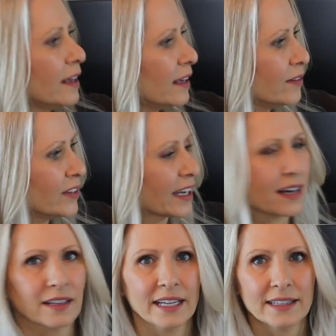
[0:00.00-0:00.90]
if they
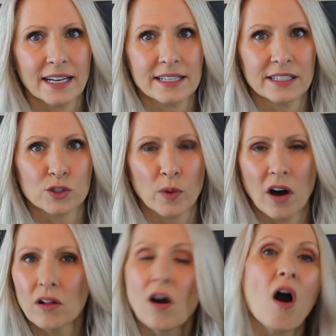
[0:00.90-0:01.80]
kind of like that idea as
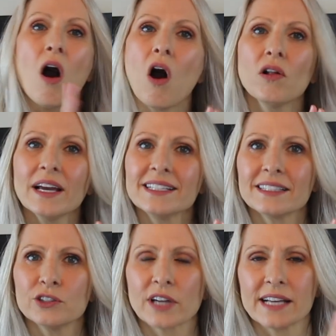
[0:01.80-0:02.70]
well. All I
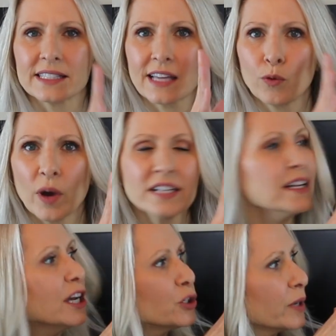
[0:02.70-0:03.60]
did, you guys, is I went
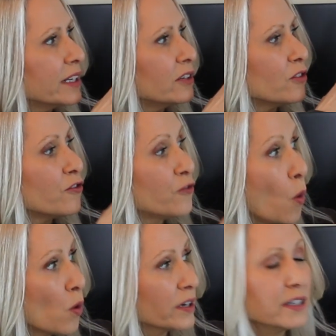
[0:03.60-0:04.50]
and I created
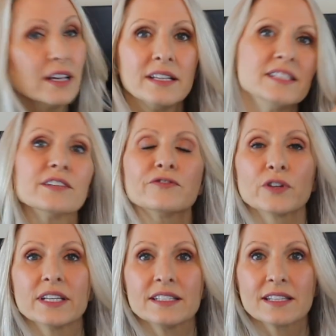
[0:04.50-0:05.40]
4
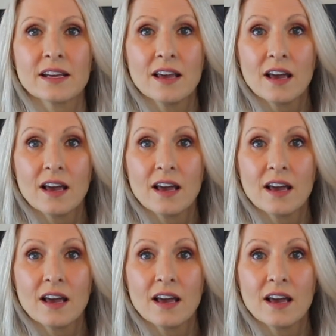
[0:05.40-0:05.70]
different